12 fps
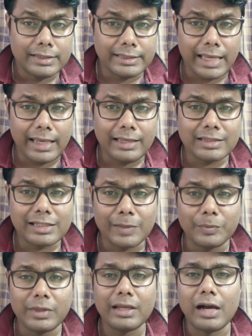saying
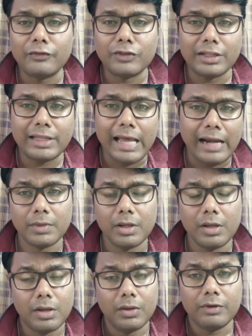something after that
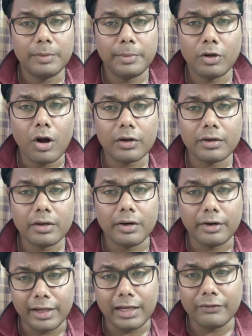will be not
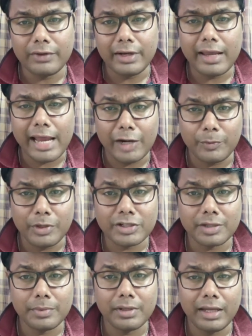really very
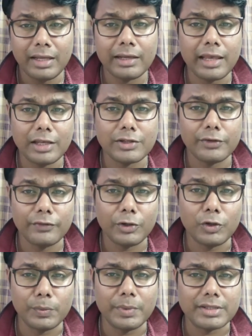admissible in case of
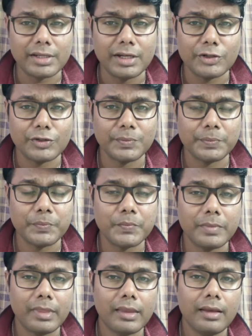a group discussion.
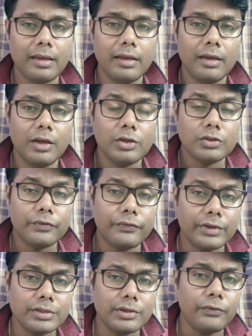So
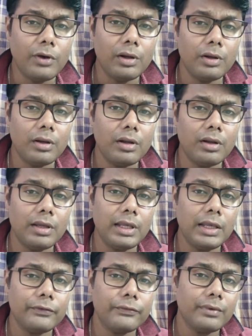first of all,
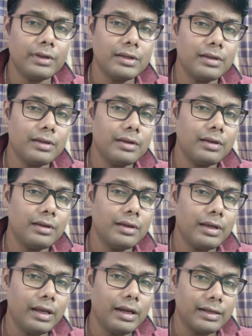if
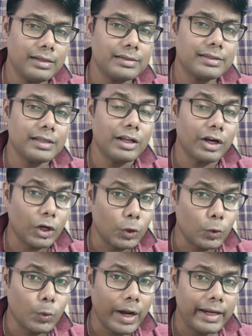it is
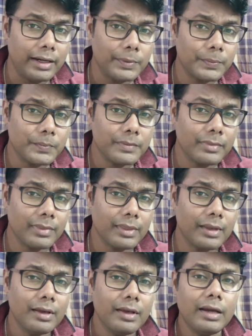required,
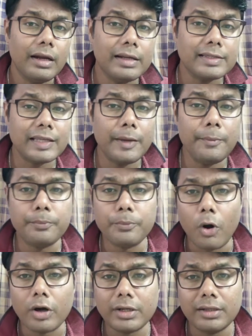it is
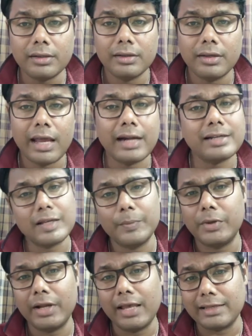important and
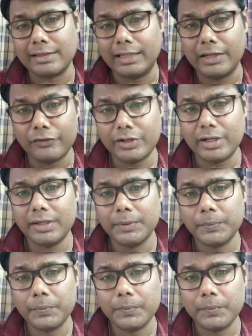somebody has left it,